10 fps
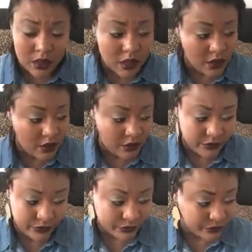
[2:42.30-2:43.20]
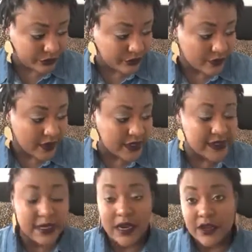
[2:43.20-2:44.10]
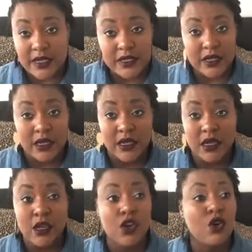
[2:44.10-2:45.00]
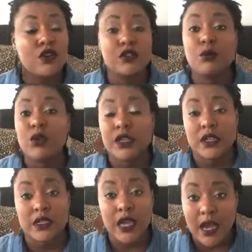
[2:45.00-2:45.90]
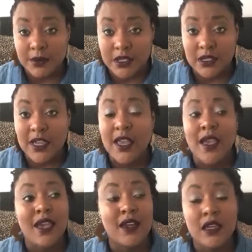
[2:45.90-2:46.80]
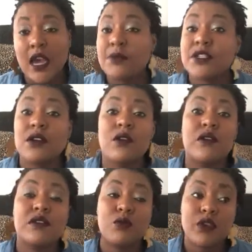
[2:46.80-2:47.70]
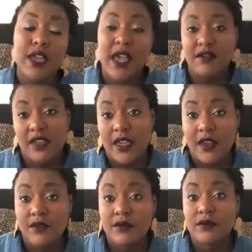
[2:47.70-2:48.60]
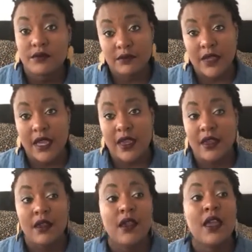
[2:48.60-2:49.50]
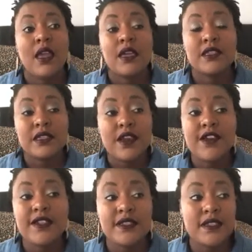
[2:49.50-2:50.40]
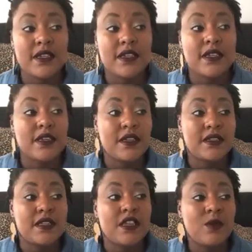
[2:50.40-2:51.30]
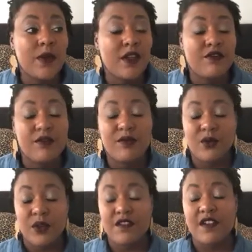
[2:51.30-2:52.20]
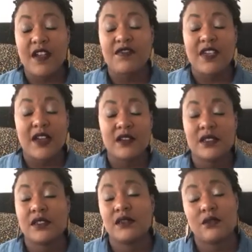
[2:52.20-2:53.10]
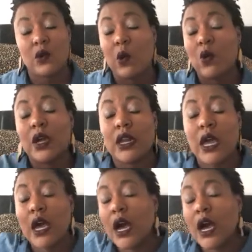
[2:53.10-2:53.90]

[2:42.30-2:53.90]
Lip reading: Y'all, surrogacy costs more than adoption, and adoption costs more than IVF, okay? Surrogacy is anywhere from $45,000 on